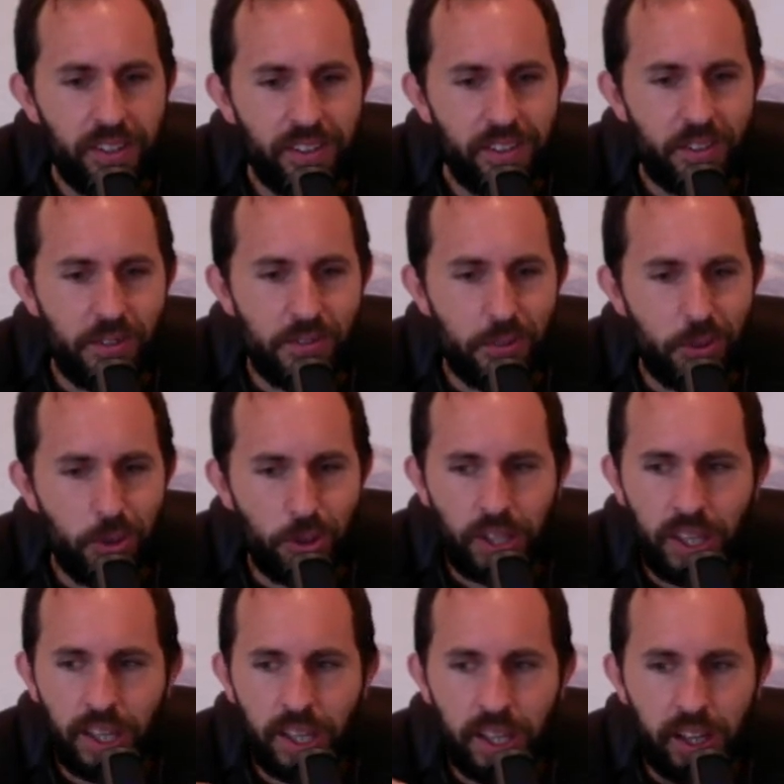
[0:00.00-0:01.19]
just
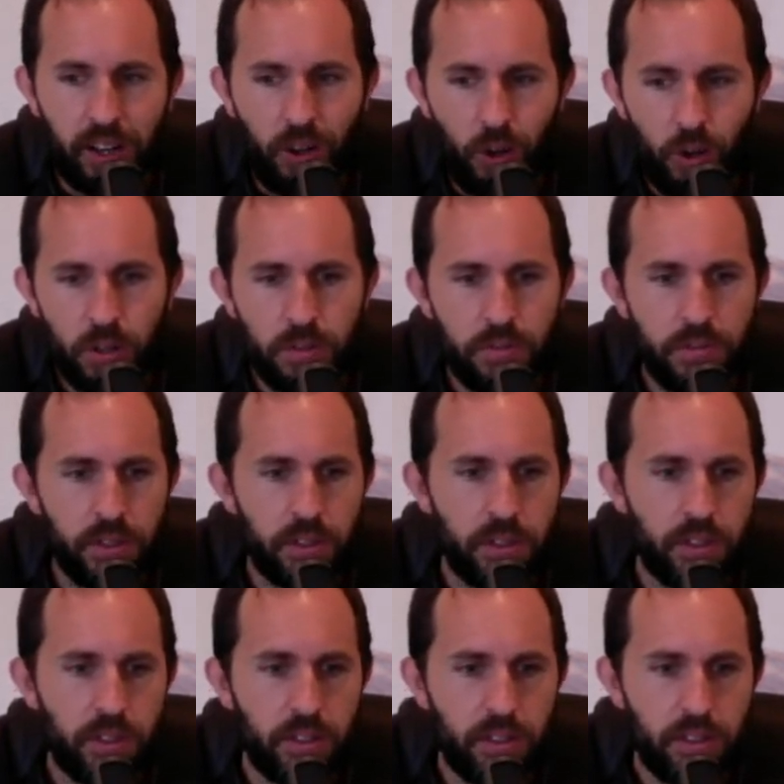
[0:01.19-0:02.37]
looking at all of
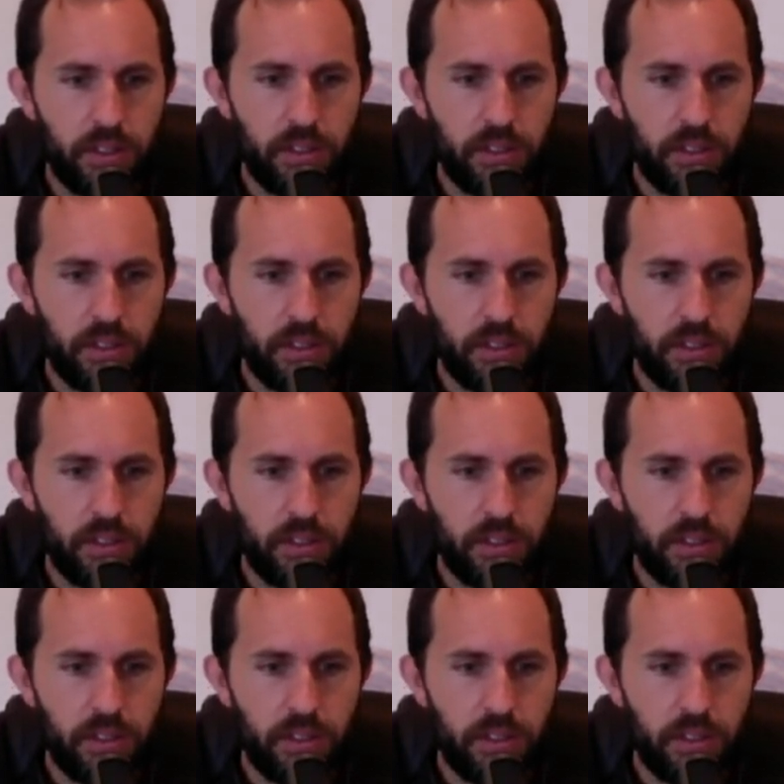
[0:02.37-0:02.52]
the,